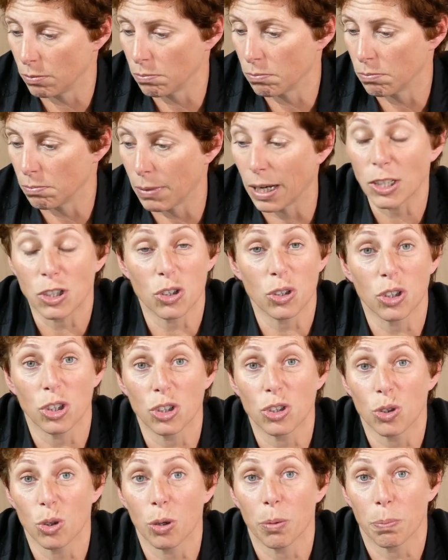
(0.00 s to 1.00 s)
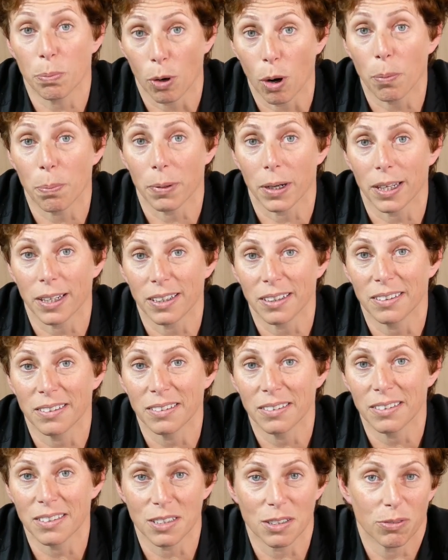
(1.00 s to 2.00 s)
make sure you do it properly,
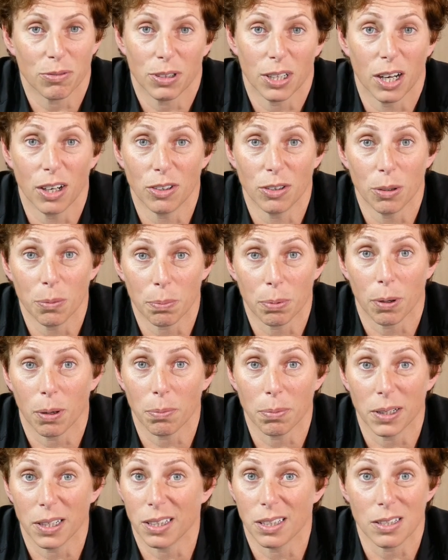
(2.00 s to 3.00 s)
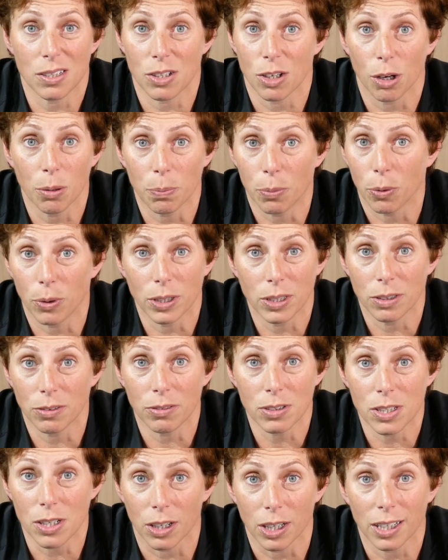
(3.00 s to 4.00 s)
because if we don't do it properly, there's no point in
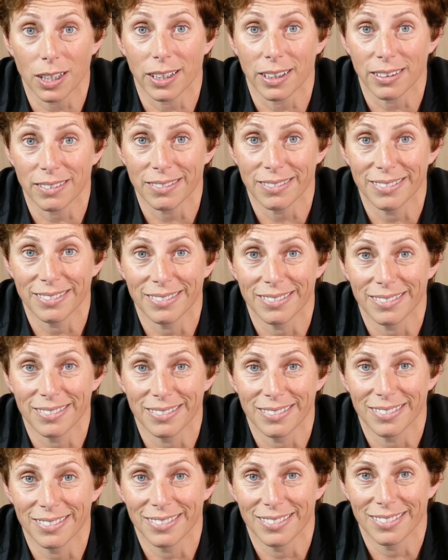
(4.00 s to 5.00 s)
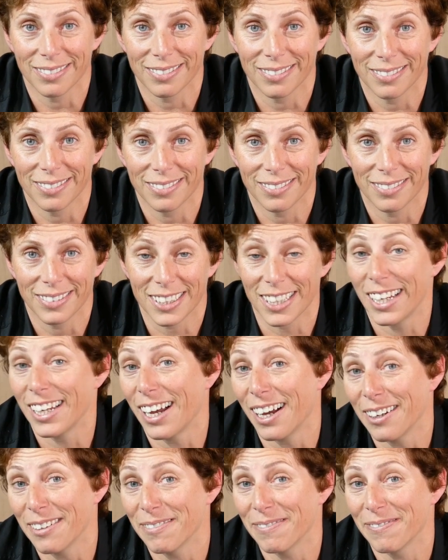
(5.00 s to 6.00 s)
recycling. See ya.